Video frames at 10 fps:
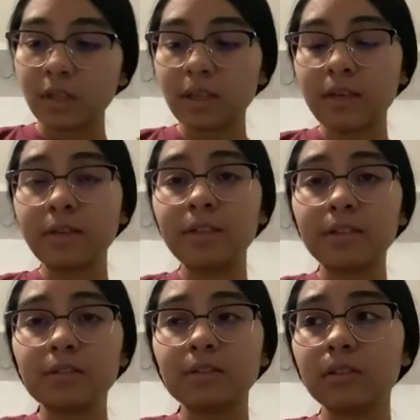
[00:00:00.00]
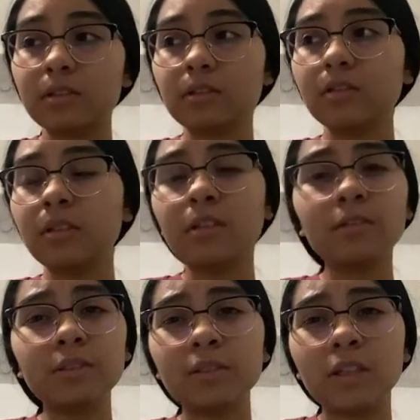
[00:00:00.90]
Or,
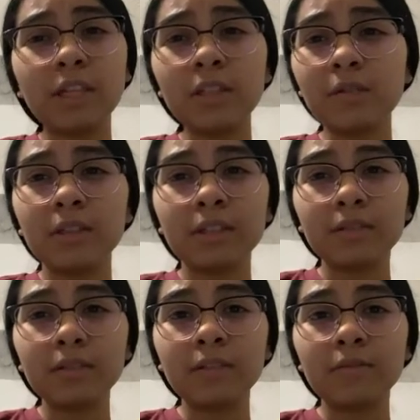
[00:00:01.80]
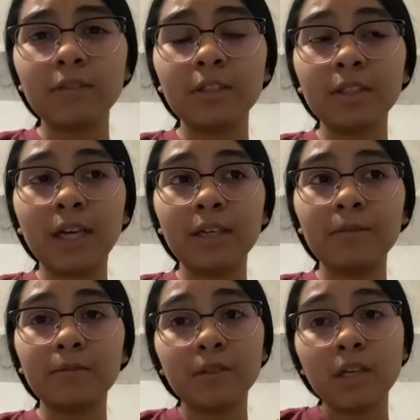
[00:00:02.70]
so anyone in your life.
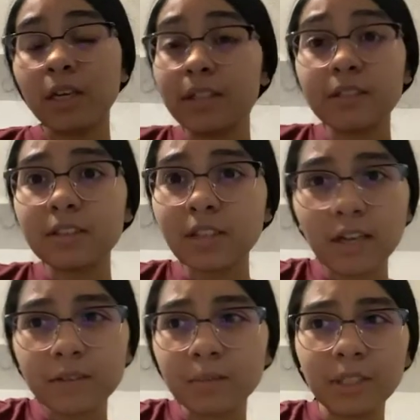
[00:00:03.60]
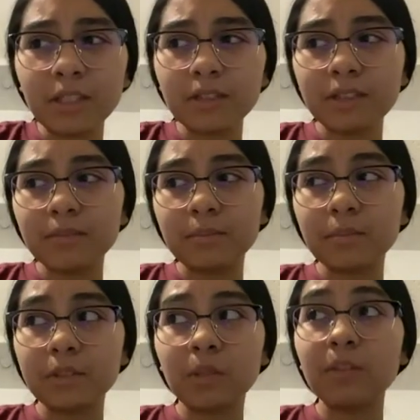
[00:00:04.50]
And it doesn't have to be
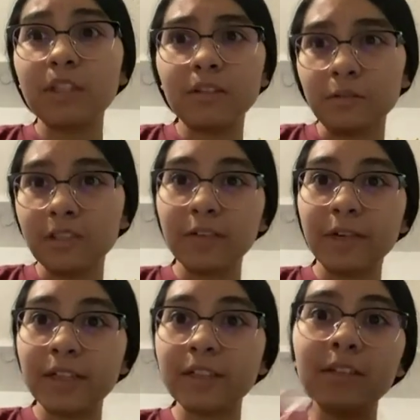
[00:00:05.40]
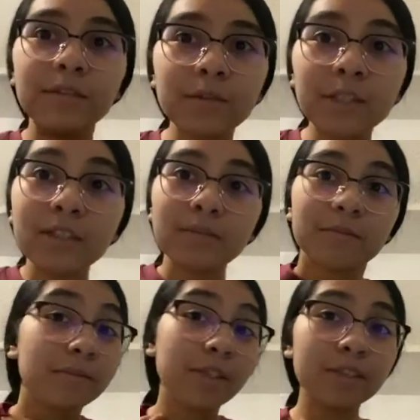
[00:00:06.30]
someone you know directly. If you want to
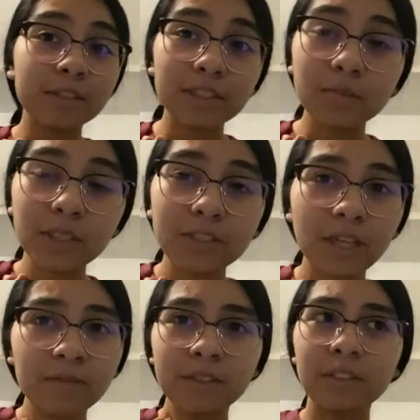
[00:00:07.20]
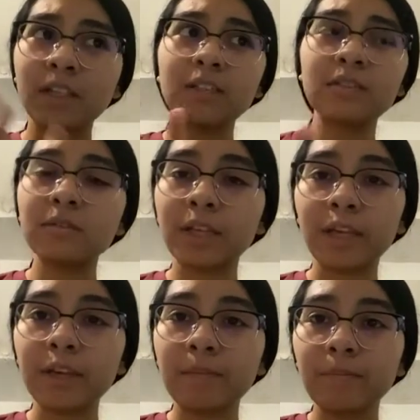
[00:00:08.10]
contact me and Daphne, that's
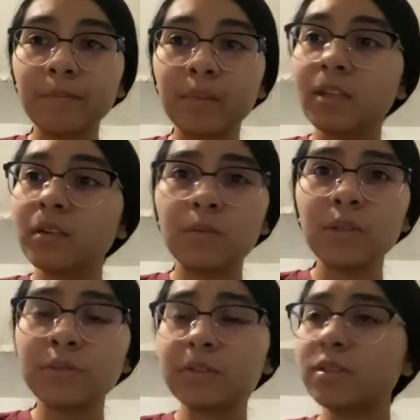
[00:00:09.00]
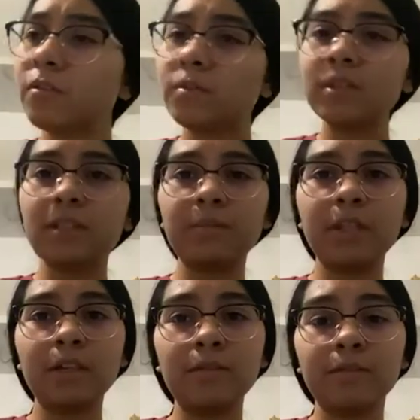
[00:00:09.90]
okay. We will totally be
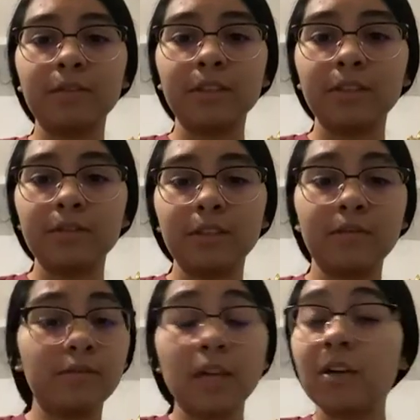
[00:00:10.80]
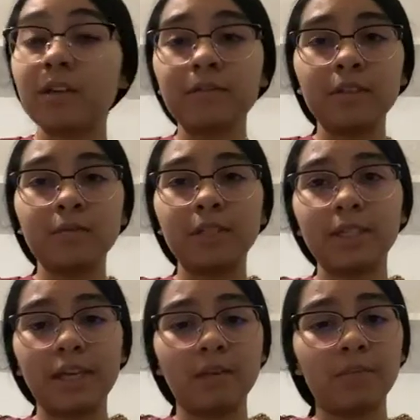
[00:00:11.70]
there for you, if however we
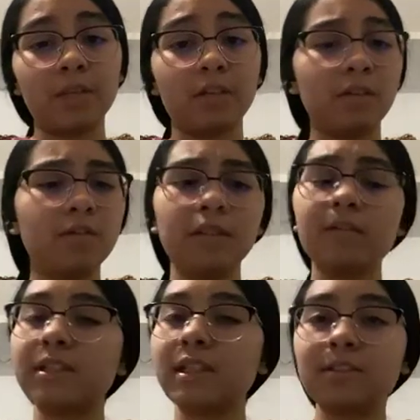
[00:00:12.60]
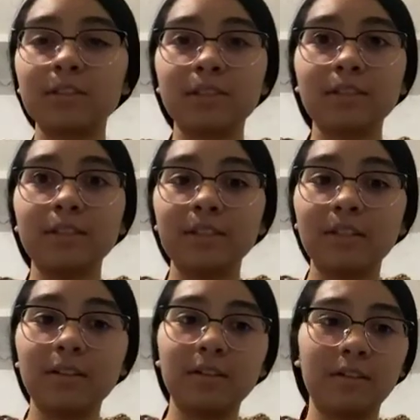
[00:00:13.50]
can be, even if that's just
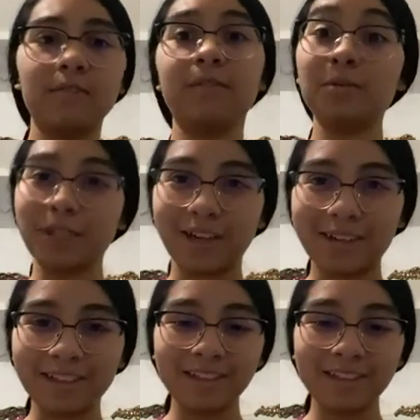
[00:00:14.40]
listening on a phone call.